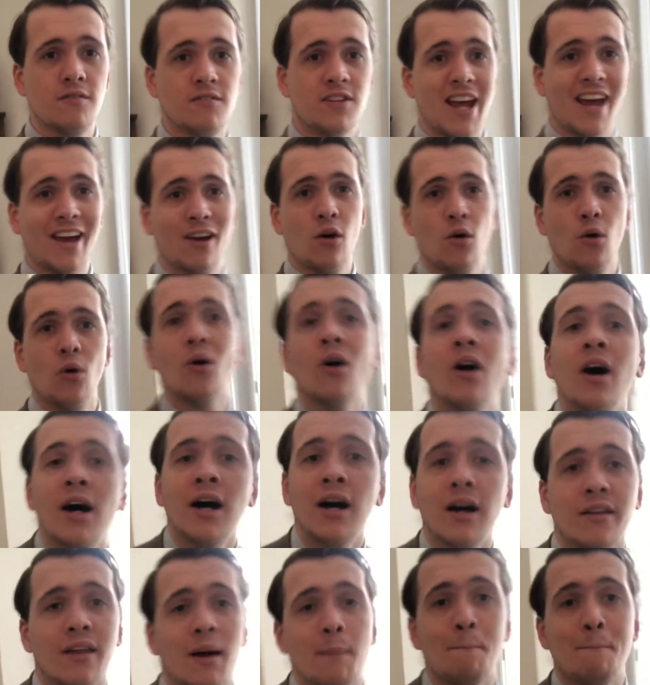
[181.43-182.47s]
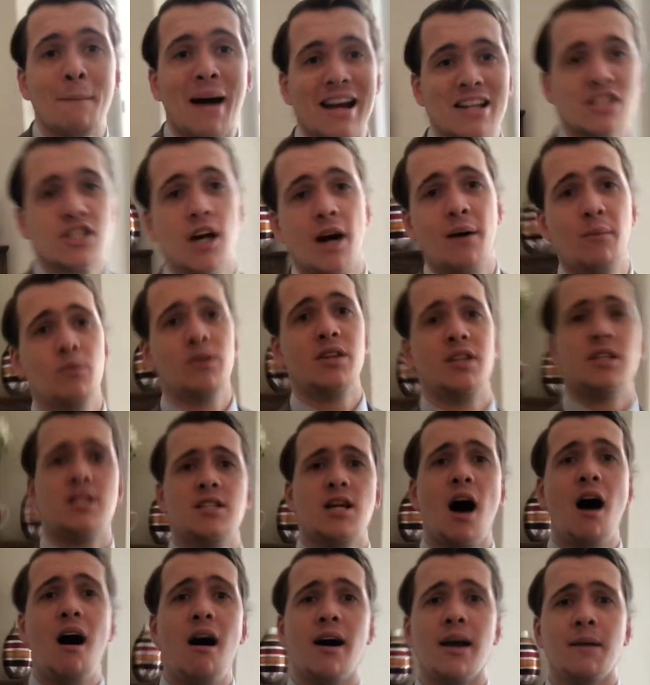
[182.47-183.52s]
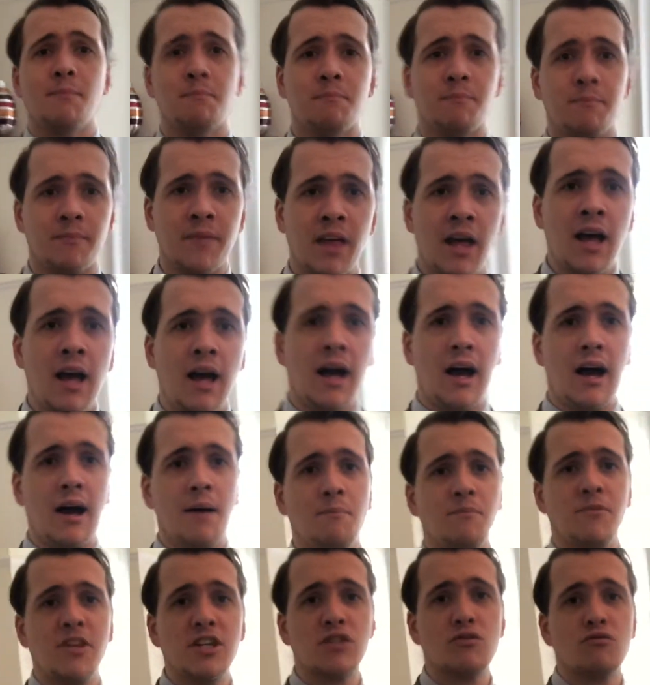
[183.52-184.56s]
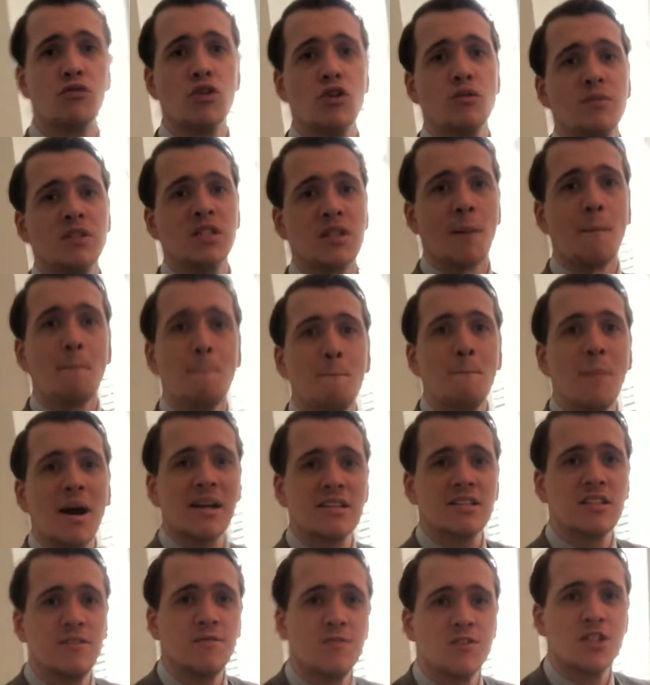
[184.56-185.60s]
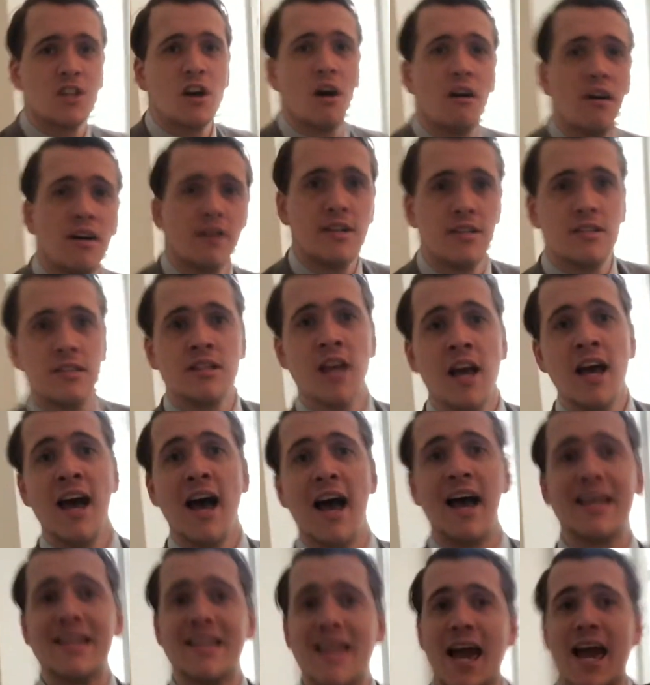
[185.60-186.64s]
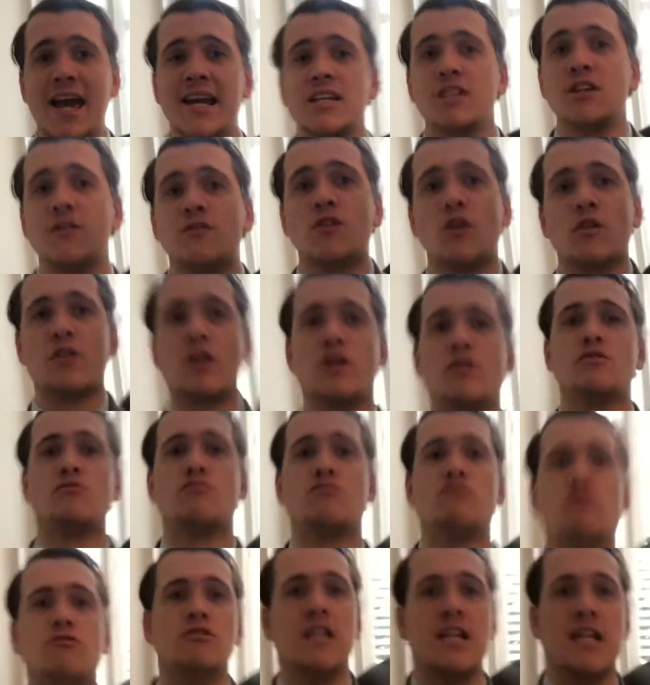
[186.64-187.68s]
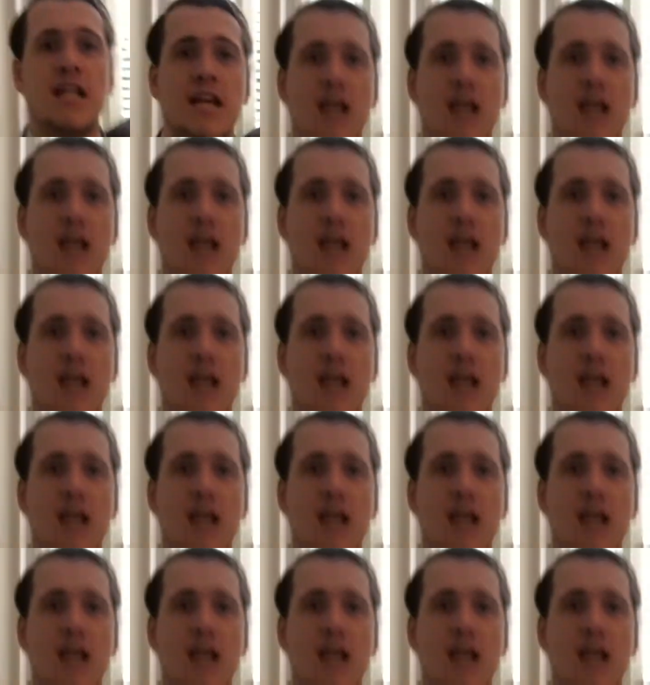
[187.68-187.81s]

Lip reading: decor that match up with the time. This room is a massive size. Again, you've got those really